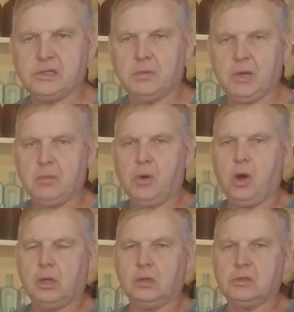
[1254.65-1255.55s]
my
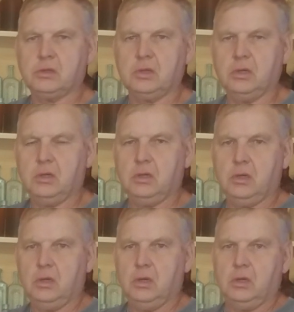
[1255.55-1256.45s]
bottles.
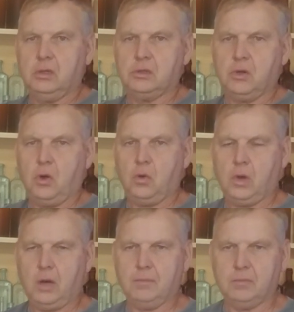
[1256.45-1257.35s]

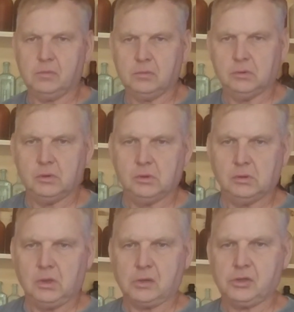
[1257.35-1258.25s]
So
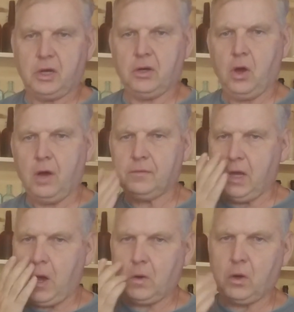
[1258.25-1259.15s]
shut it off
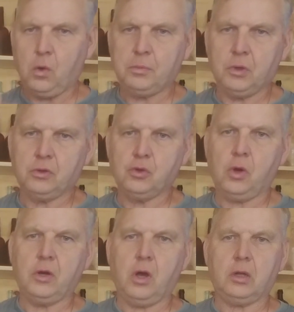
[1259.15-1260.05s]
now, and I hope you enjoyed
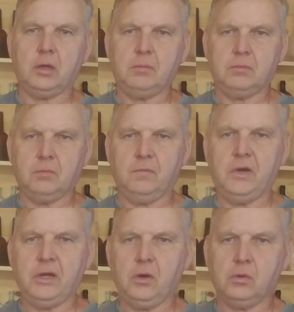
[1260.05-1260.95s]
all them
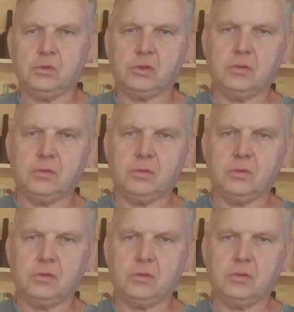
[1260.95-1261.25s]
videos.